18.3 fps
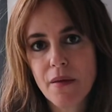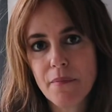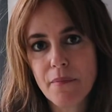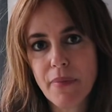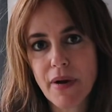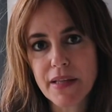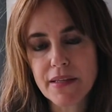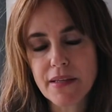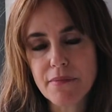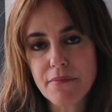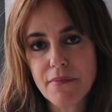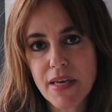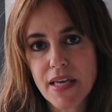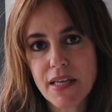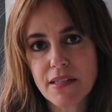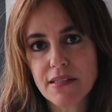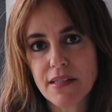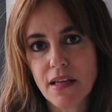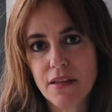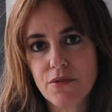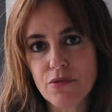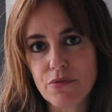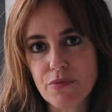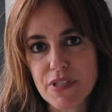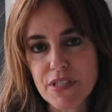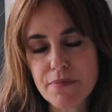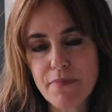but it means that
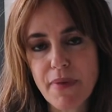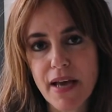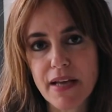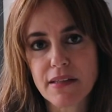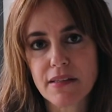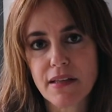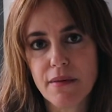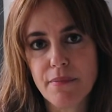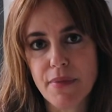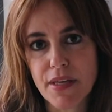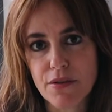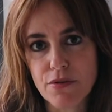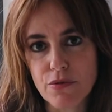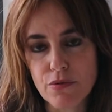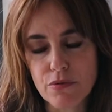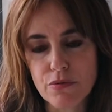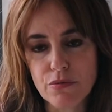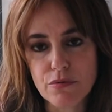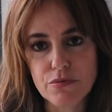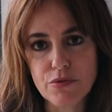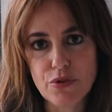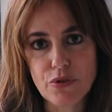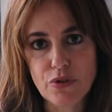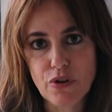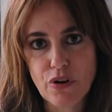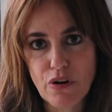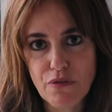you respect them and
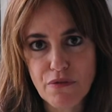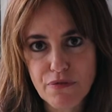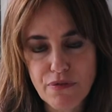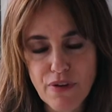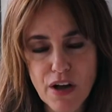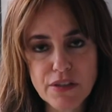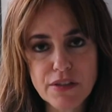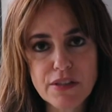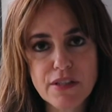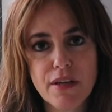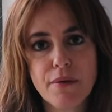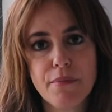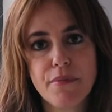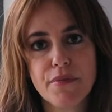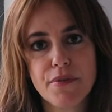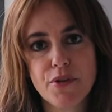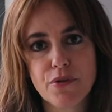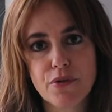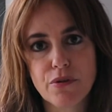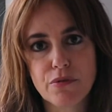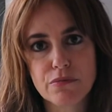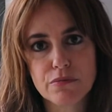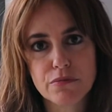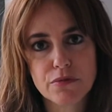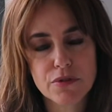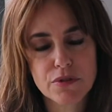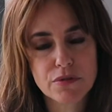you don't confront them, you
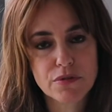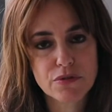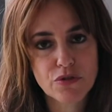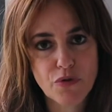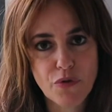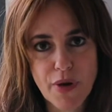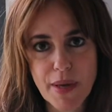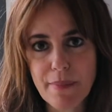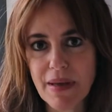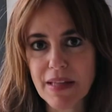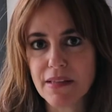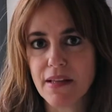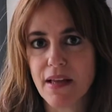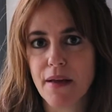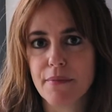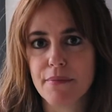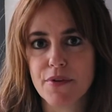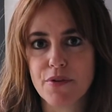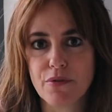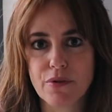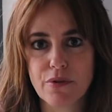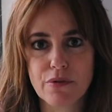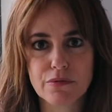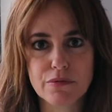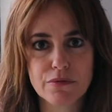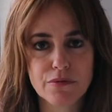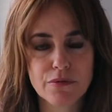don't scream at them, you
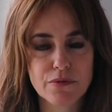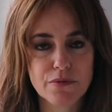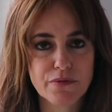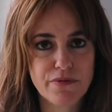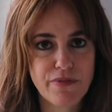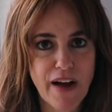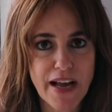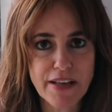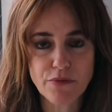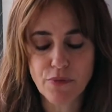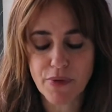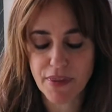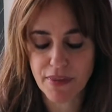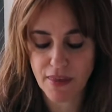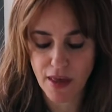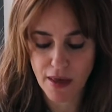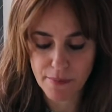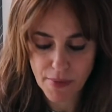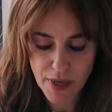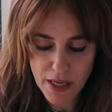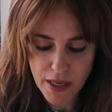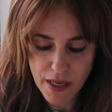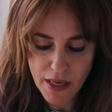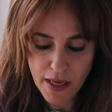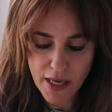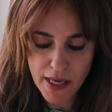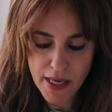don't fight with them.
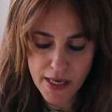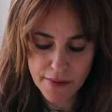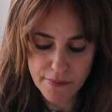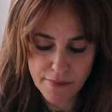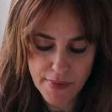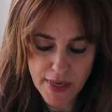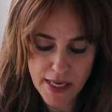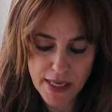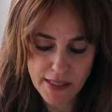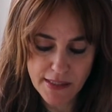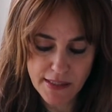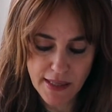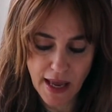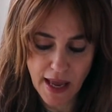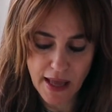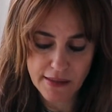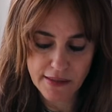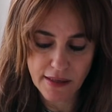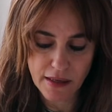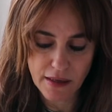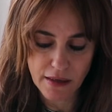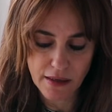It means that